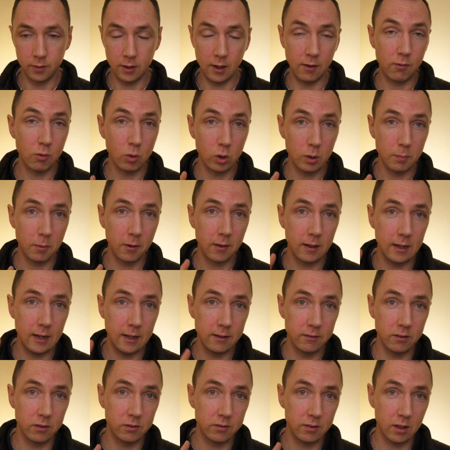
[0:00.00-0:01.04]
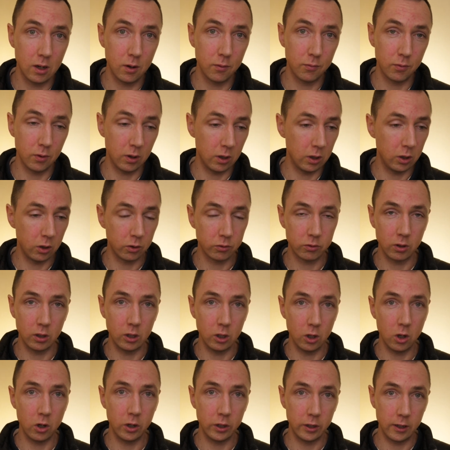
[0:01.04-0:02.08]
If you want to buy the lens itself, I looked
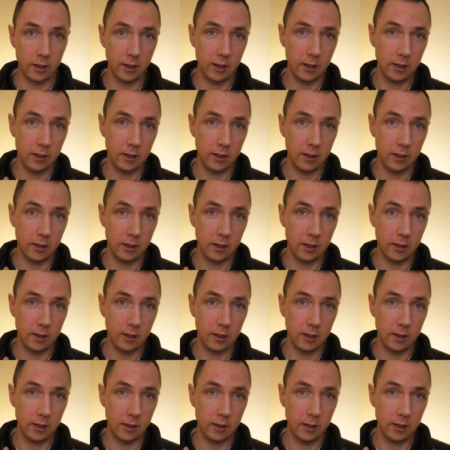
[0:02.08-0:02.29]
online.